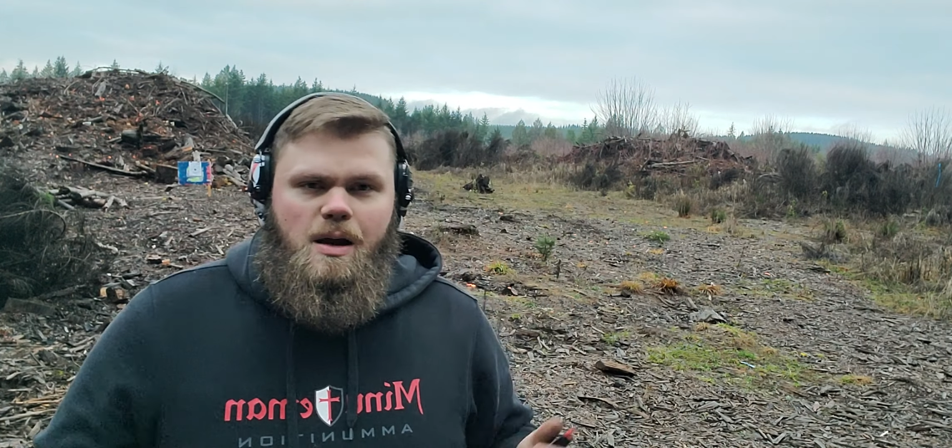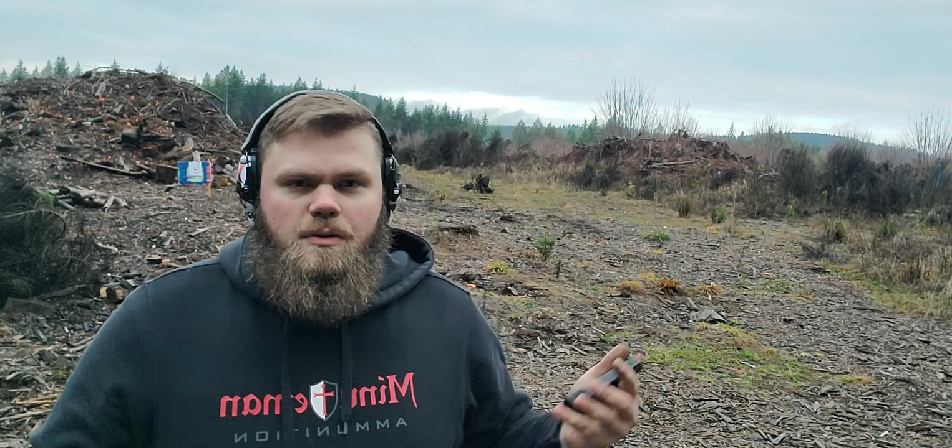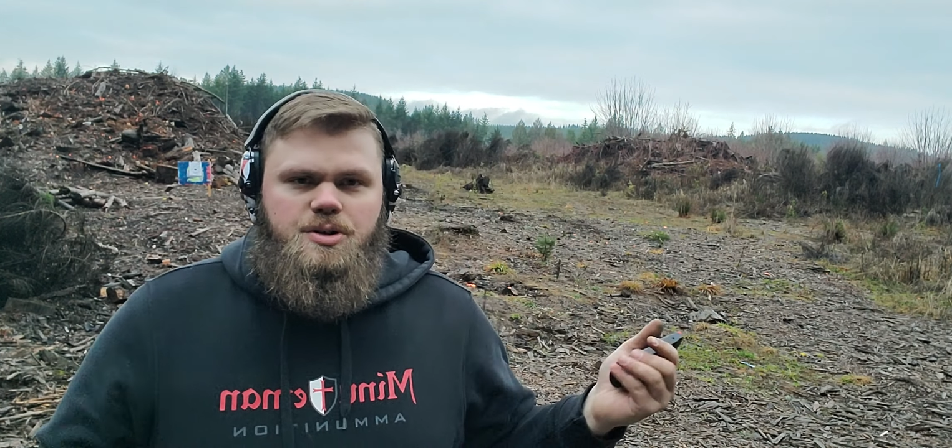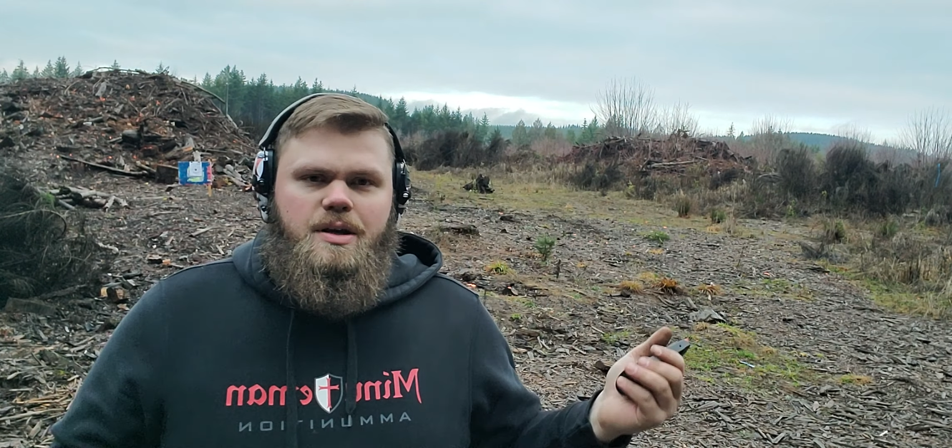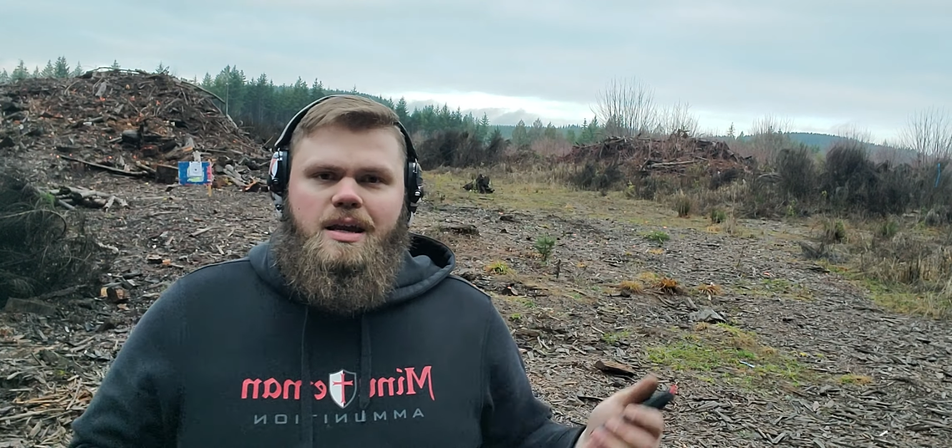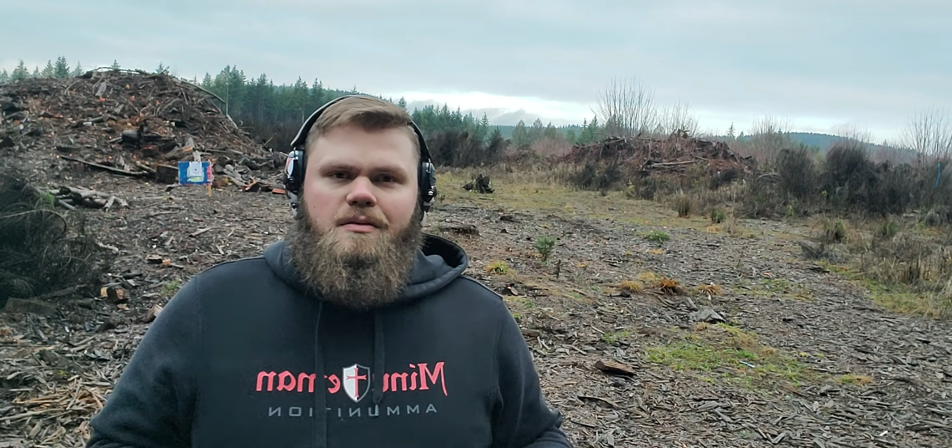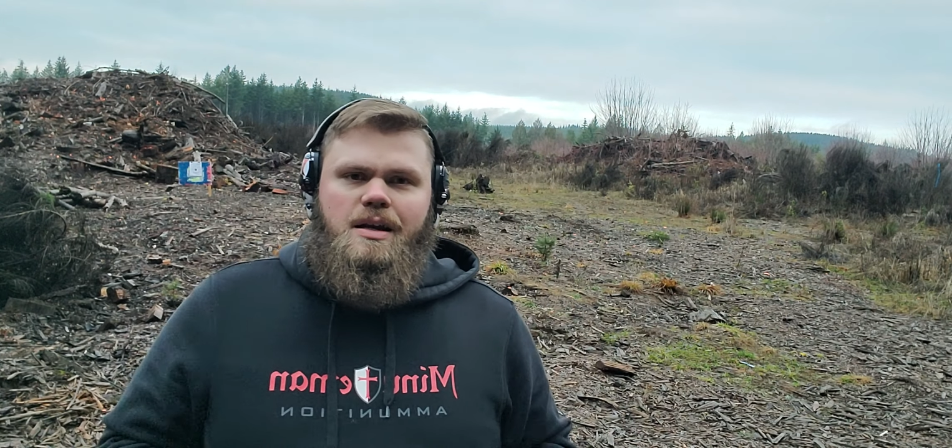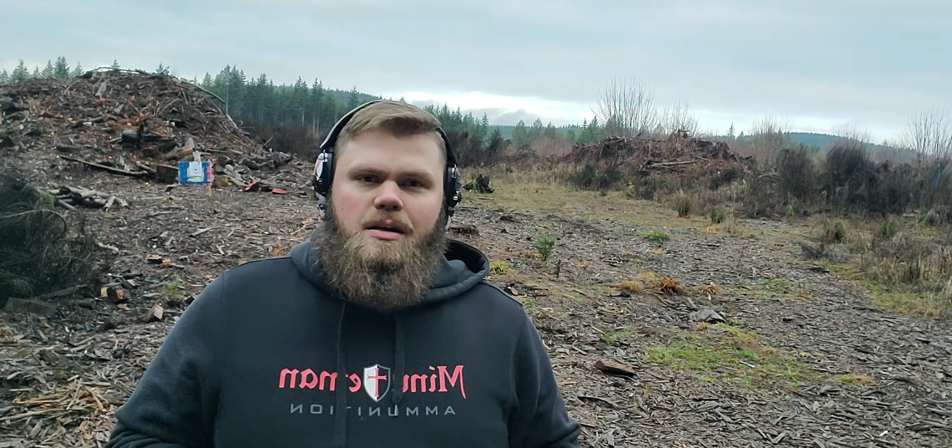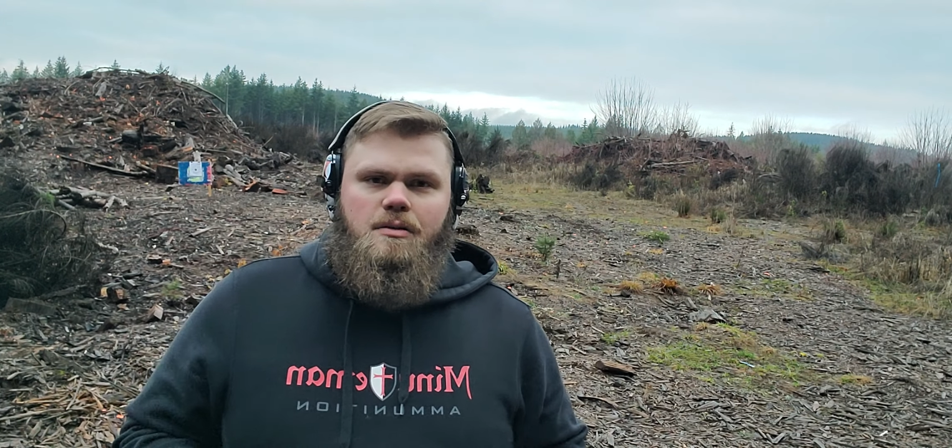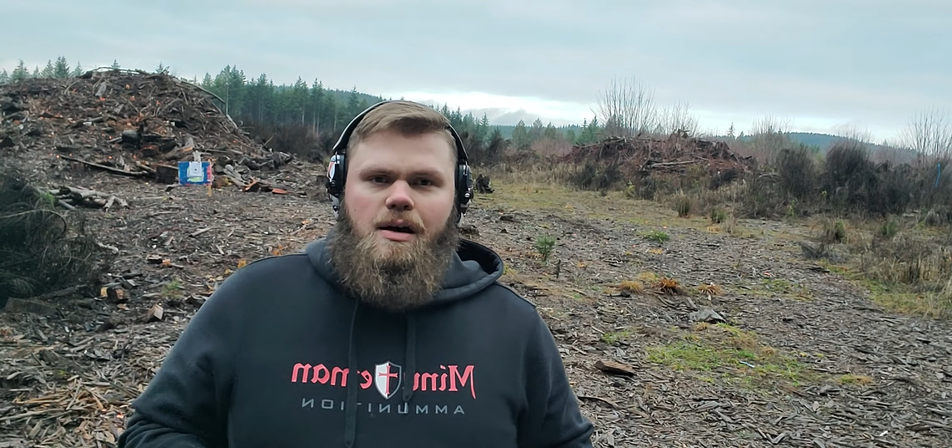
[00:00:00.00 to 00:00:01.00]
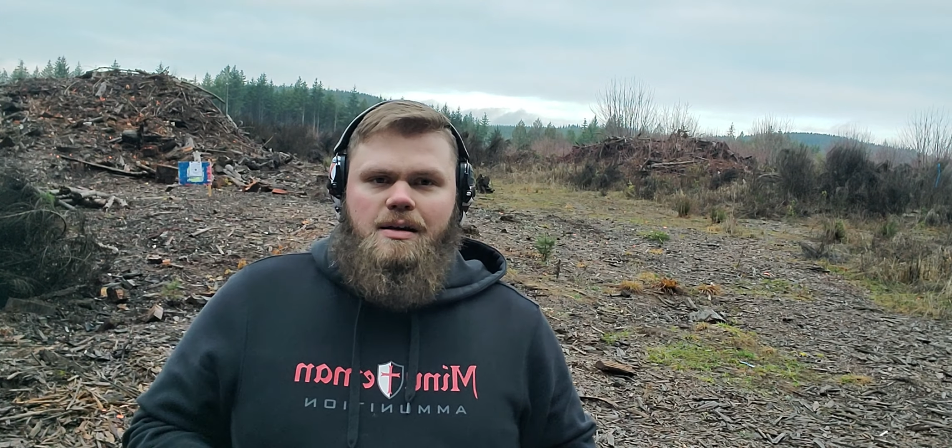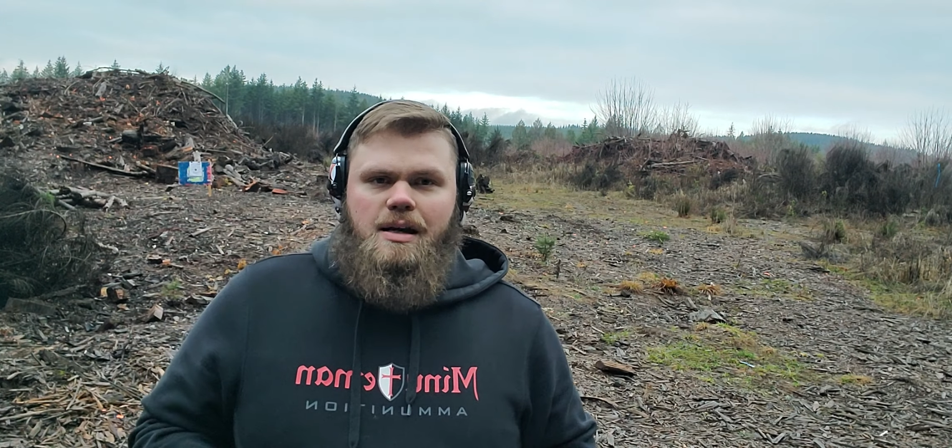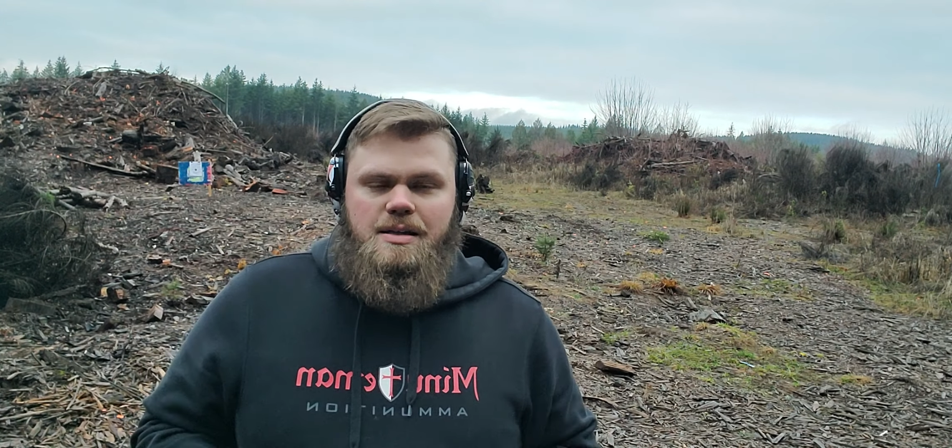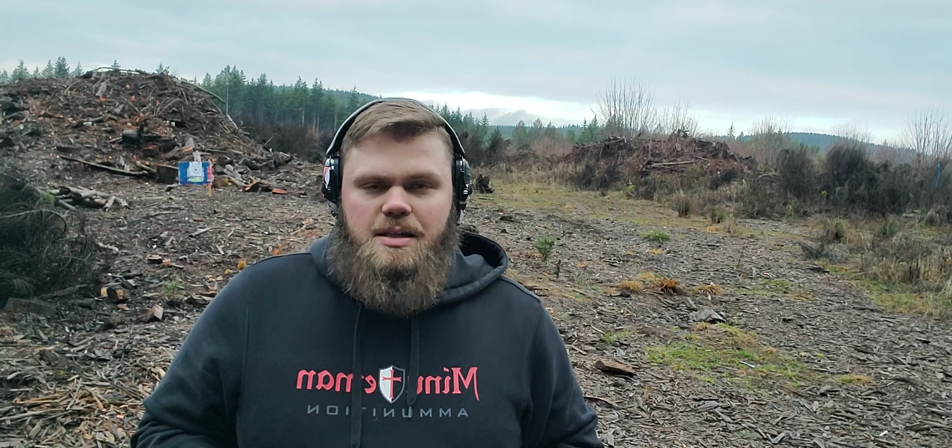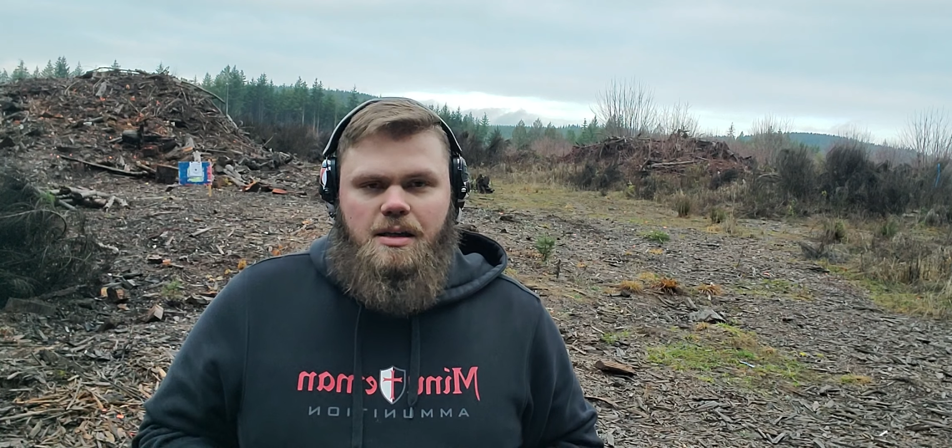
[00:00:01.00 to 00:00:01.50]
why don't you get like a Glock
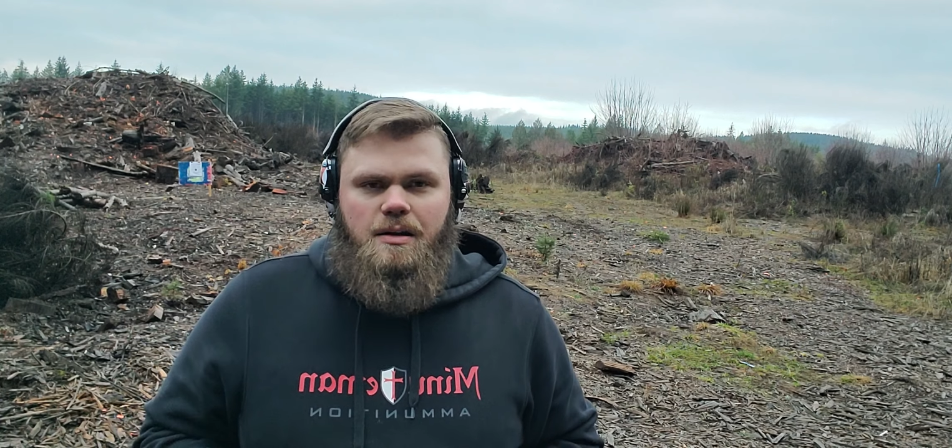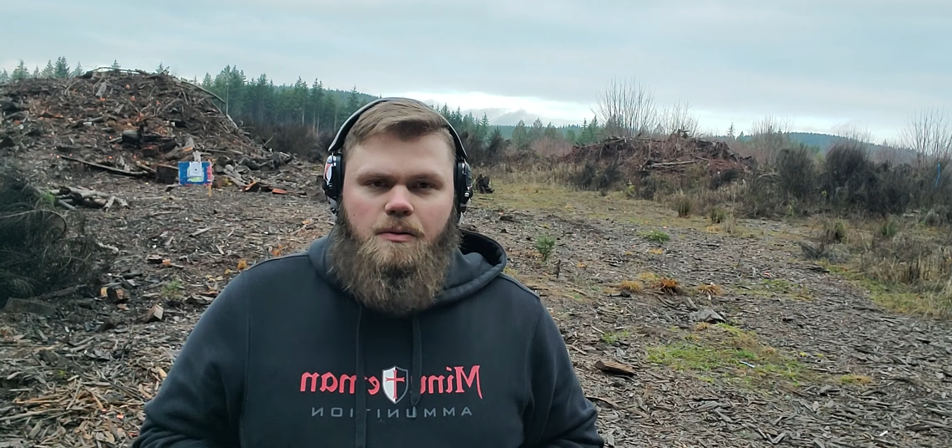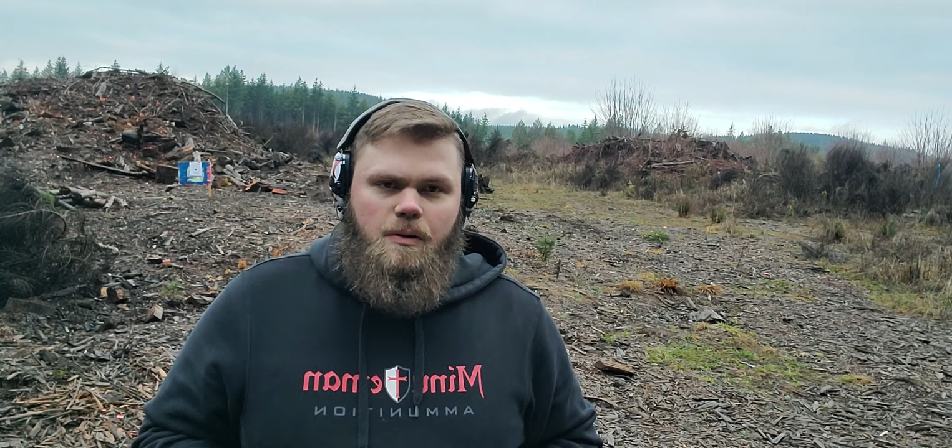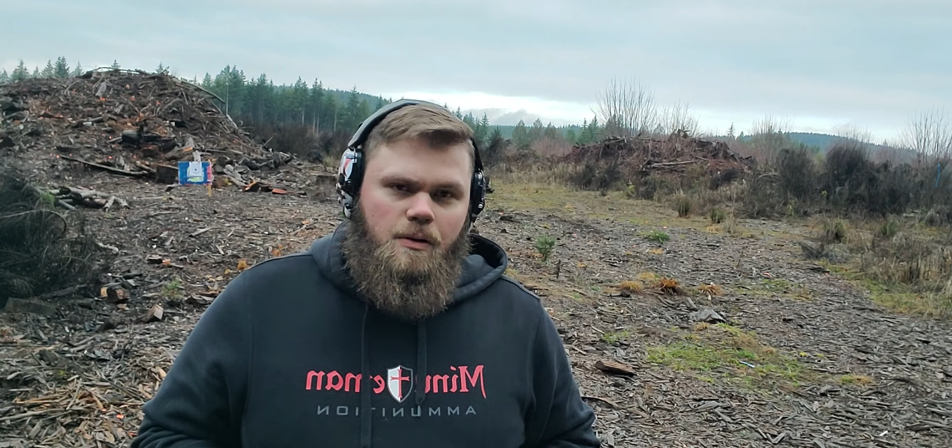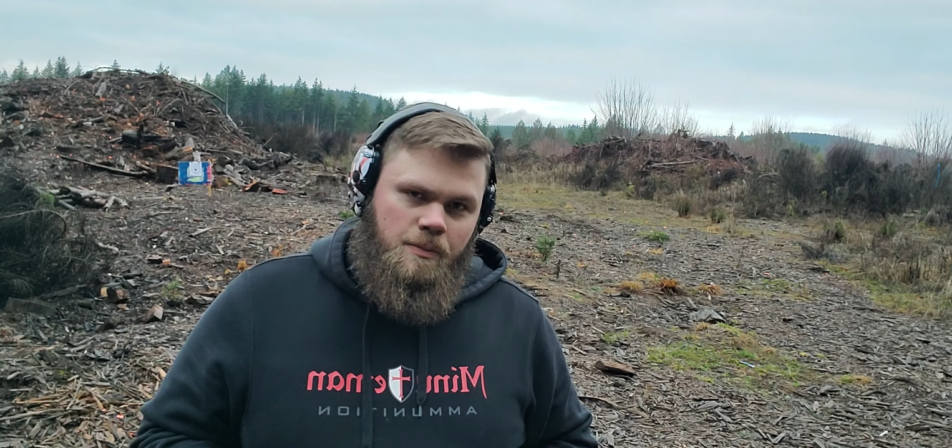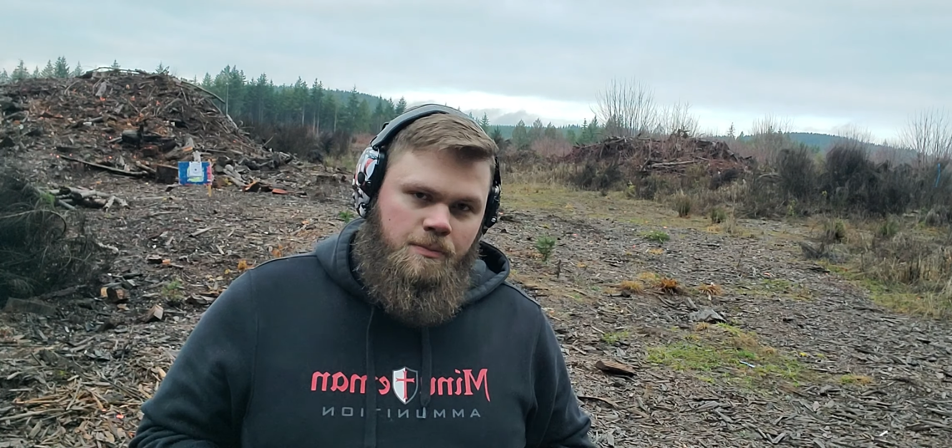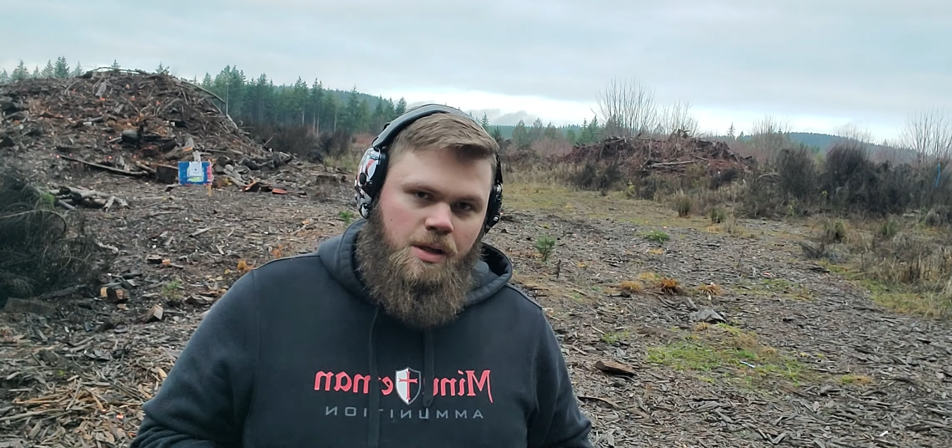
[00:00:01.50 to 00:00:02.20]
19 or,